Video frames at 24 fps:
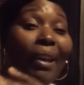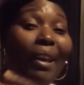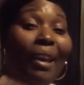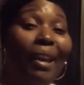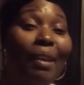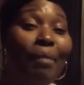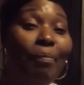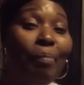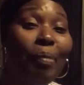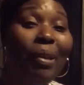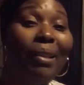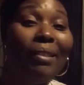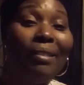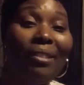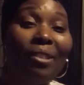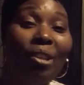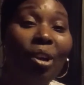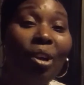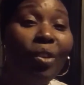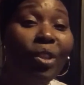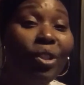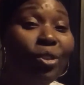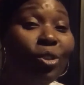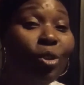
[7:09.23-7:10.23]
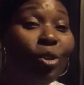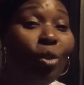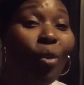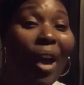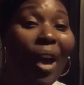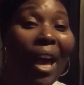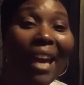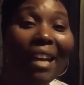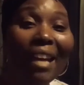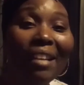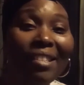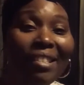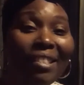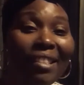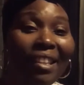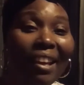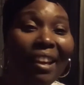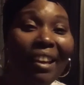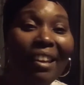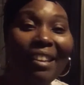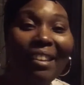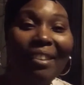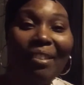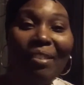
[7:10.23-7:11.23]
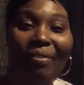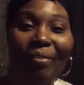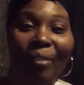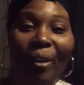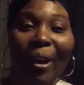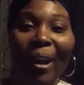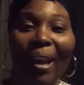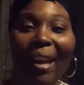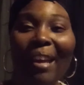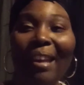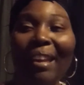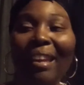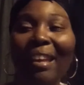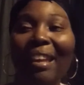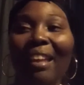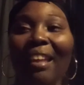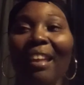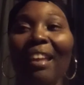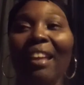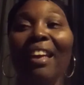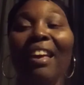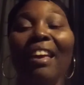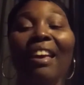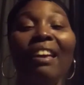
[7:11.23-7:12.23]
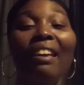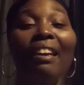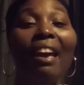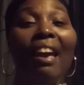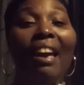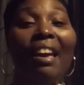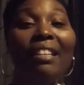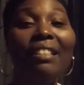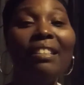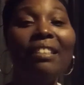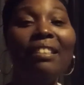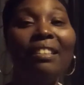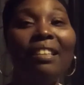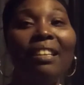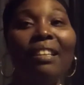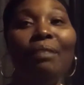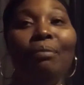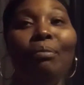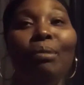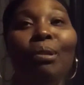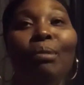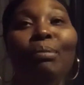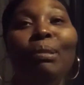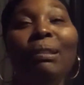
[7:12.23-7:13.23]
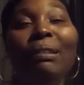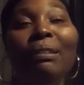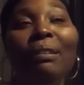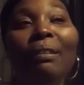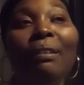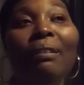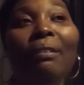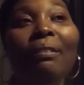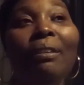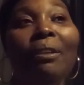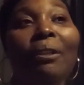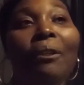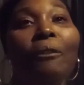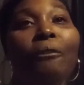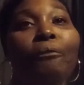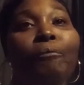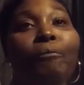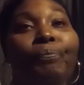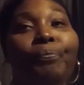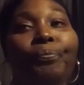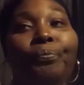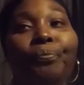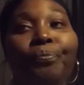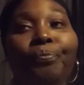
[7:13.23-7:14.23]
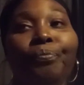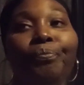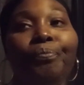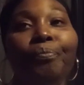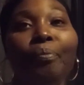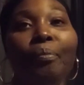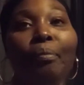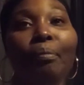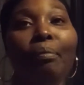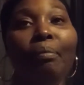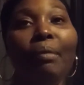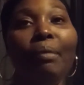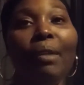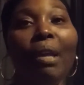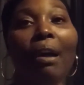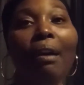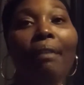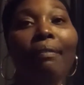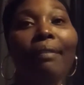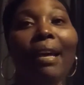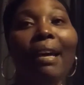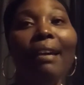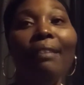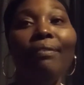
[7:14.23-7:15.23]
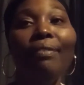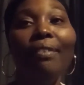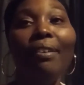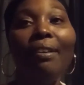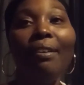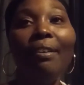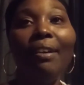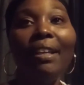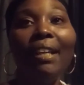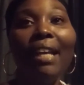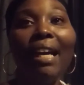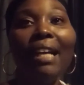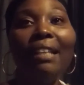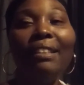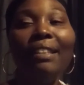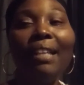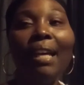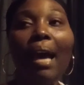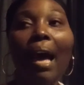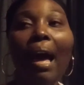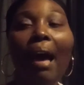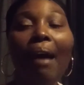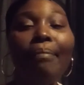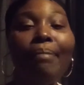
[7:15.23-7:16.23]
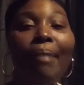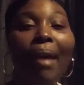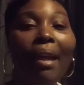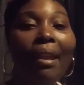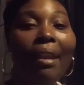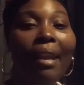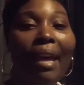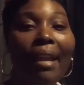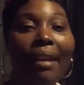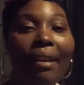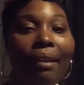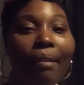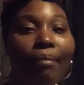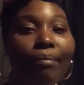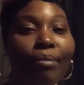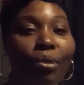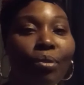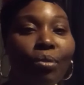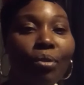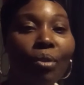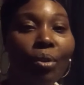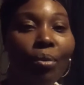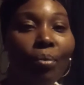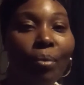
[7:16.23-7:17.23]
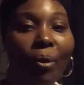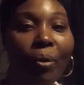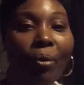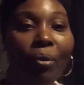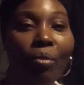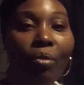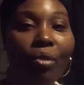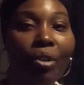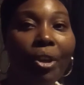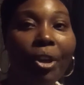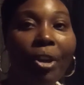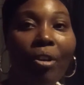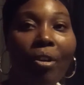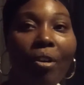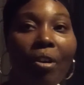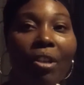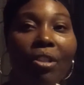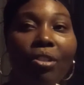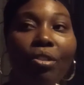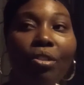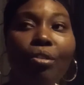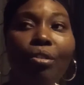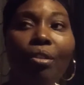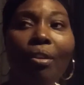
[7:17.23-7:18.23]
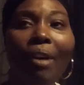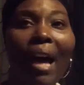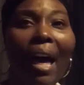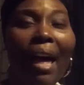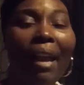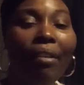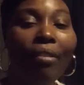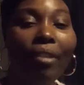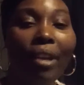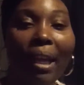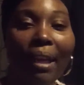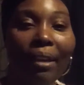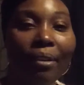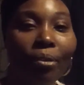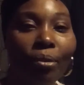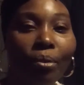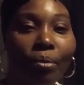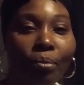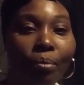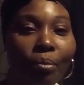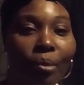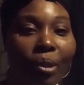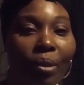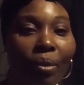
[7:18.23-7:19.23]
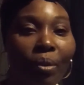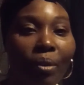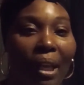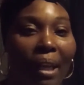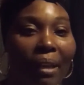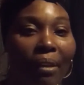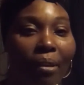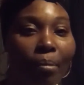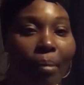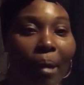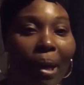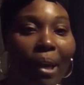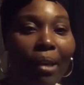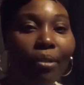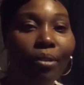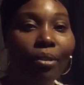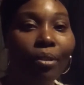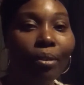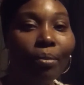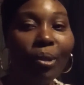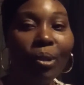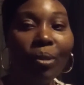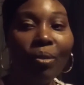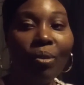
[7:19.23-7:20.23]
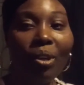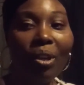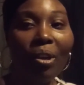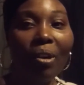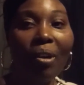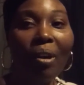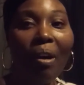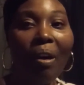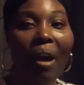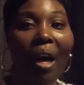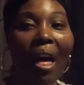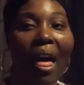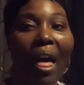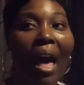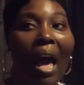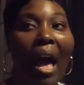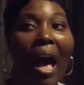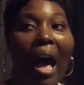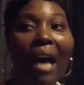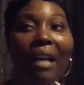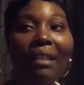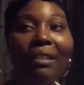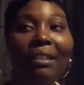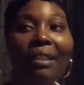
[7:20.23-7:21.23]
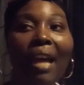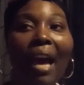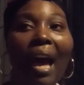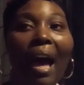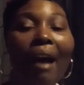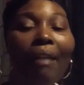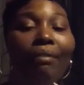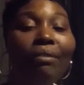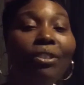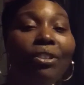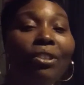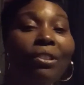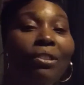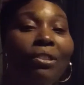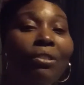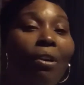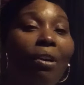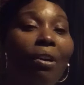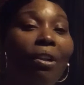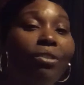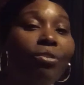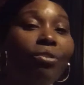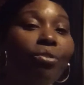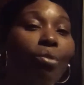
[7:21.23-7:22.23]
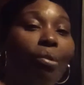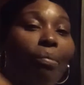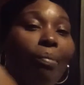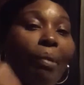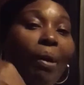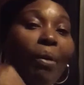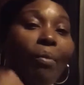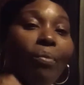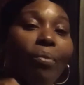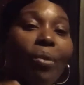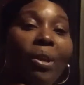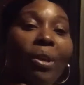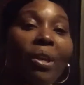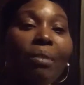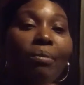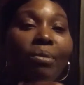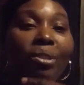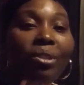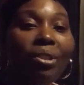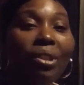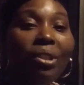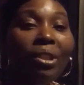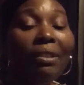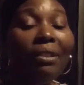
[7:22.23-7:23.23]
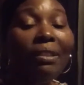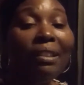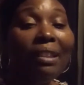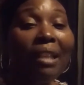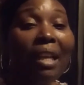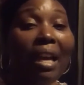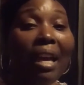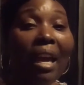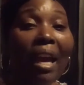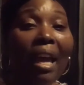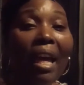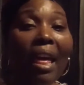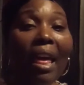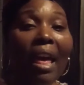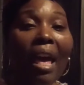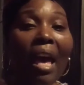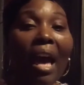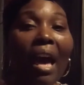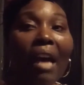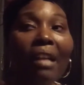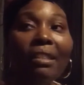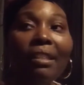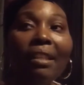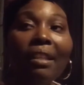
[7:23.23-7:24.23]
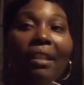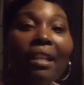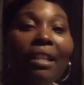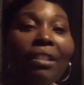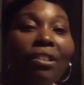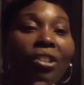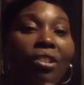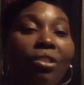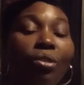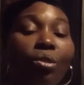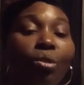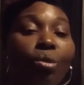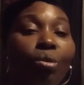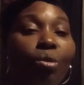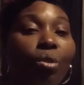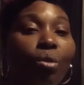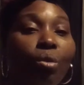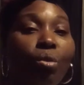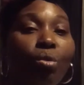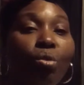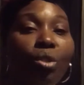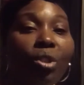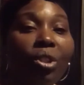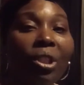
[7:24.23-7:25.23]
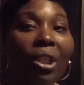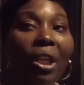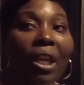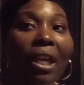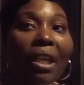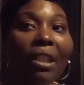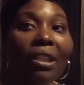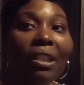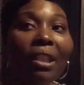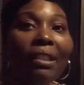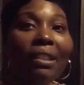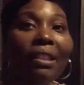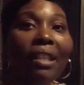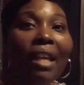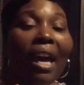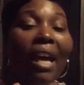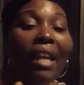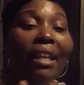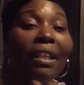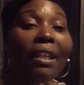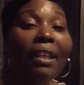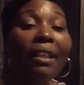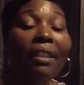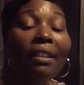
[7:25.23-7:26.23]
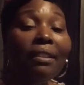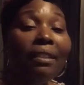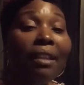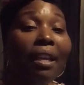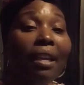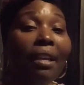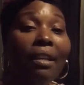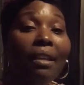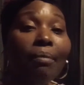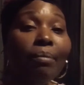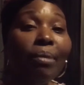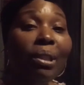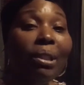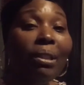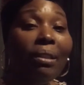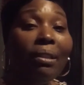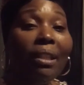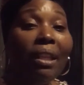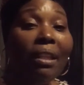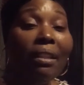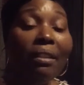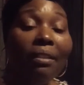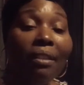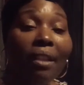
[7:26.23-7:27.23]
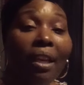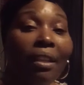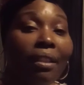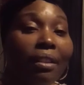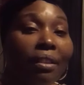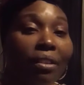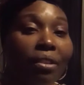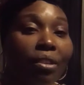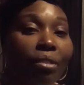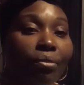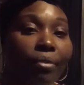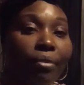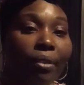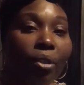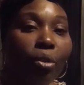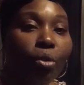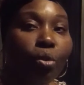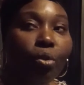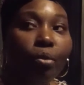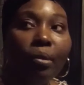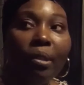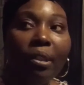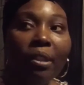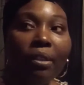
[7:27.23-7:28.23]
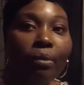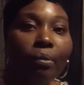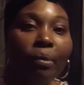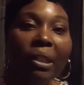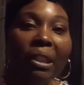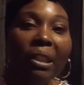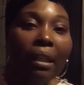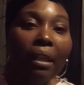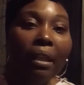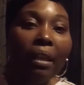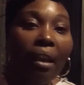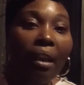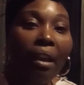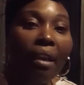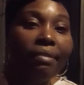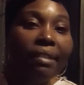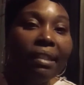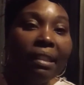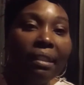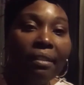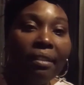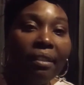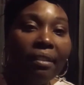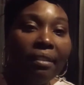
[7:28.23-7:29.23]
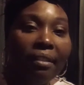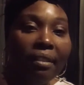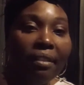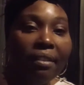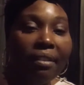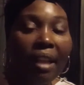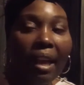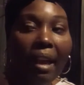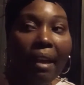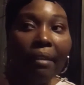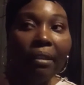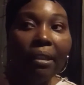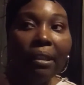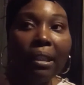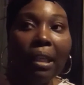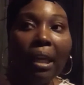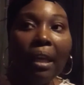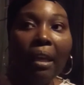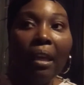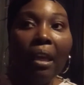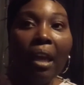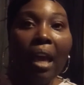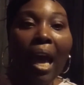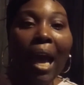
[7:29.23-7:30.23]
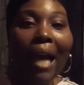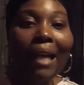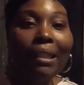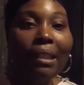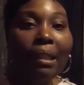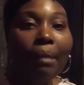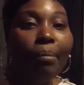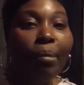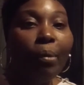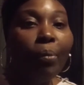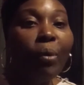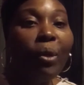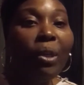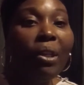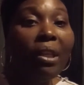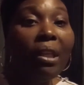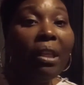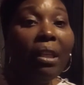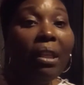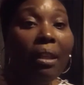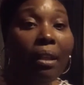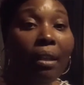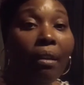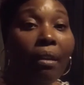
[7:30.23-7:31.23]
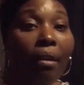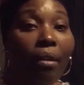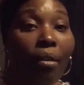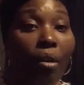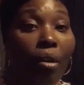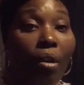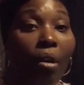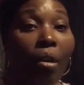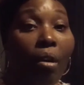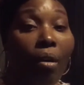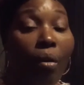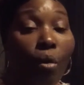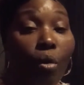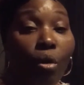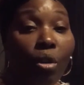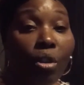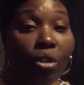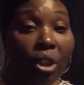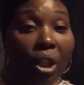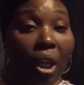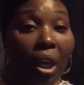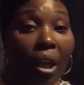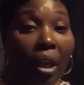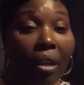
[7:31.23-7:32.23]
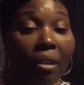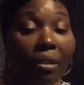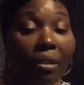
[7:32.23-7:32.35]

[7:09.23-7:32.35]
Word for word: he pissed off. He's so agitated, right? He agitated with me. So I'm like, Ron, I said, I'm not letting him do no work on the car. You know, I don't let no, we don't let nobody do the work on the car. I said, I was just calling you about what he was just saying. I said, they just doing an oil change. I said, I didn't take it. We didn't take it to Jiffy Lube because we didn't have $66. I said, but we needed an oil change.